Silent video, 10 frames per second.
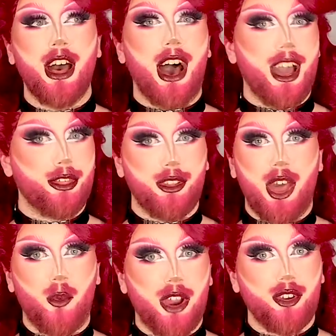I thought that
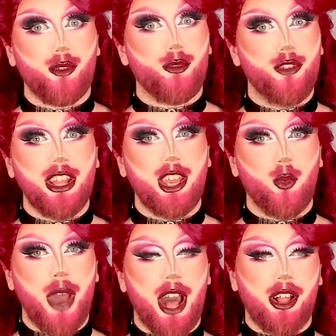worked really
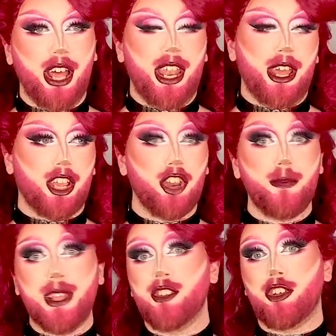well, and it could have
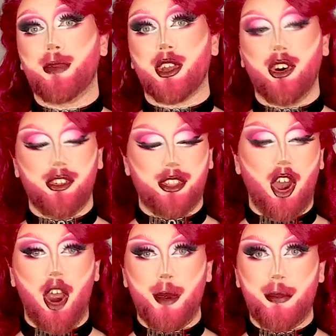been just because the
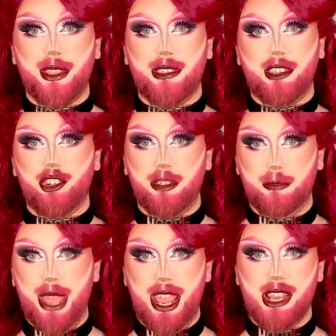armor pieces that she'd
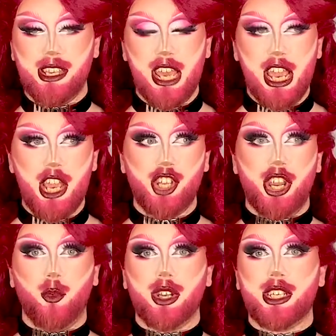made, she
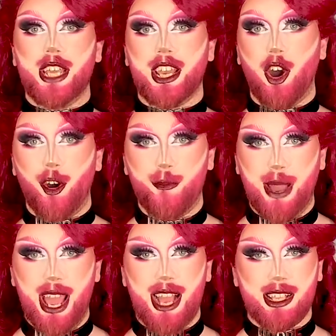didn't want to take off by
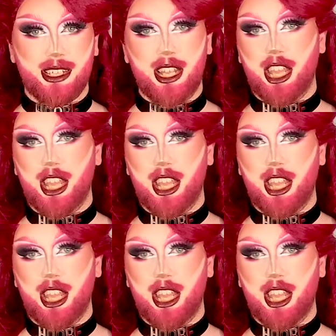accident.